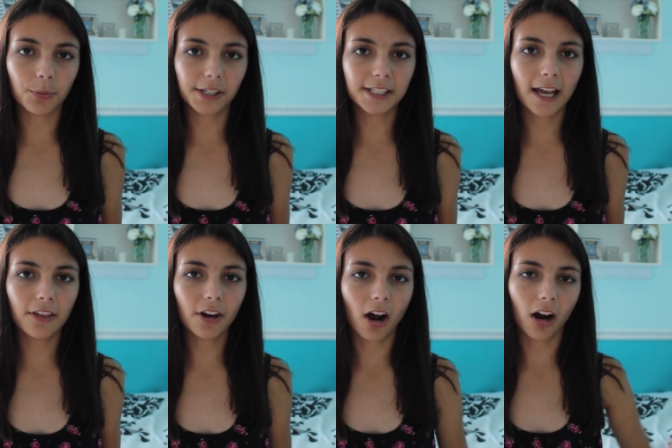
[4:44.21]
to wear
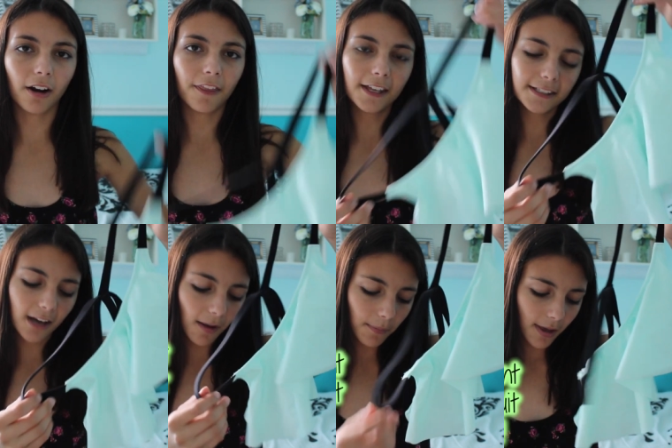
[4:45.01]
together are this
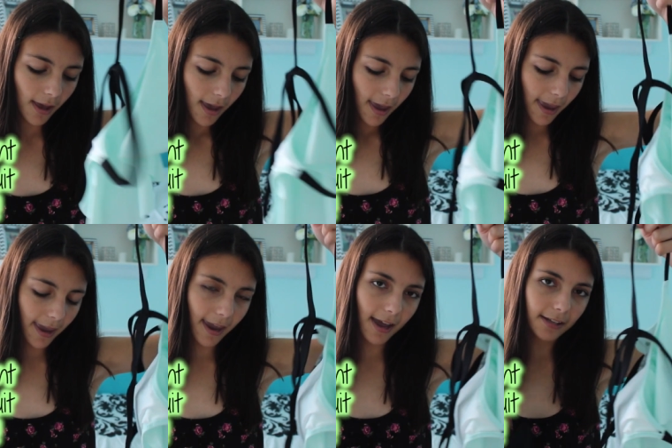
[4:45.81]
top
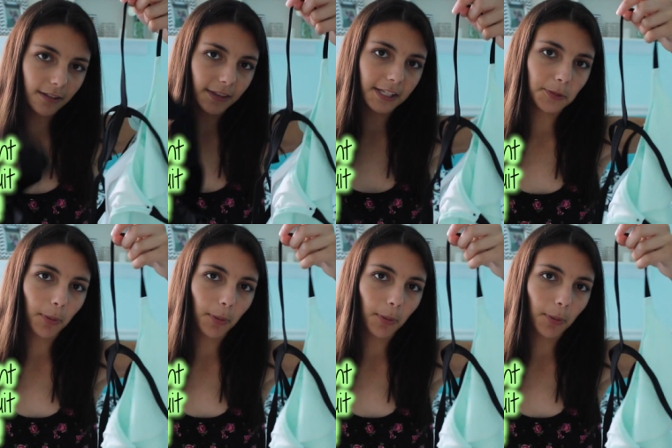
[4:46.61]
and these